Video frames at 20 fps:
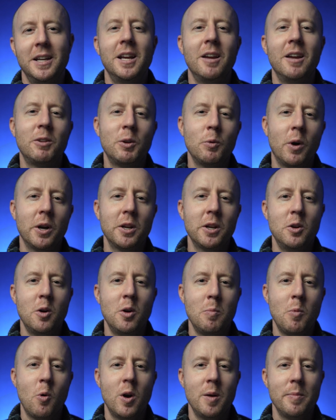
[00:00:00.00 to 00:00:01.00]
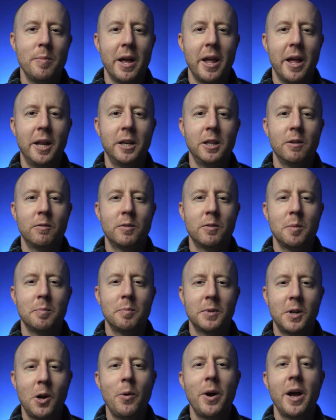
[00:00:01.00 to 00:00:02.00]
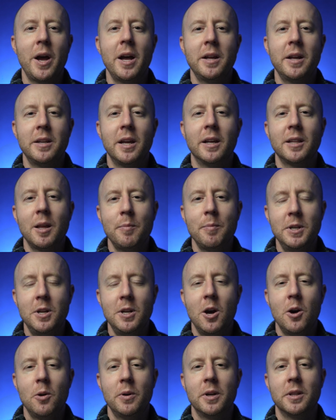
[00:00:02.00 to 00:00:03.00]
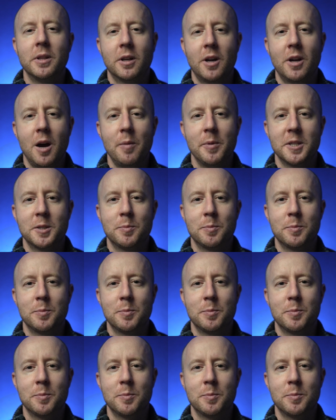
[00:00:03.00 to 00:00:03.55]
If you want to know more about any of them, go ahead and let me know in the comments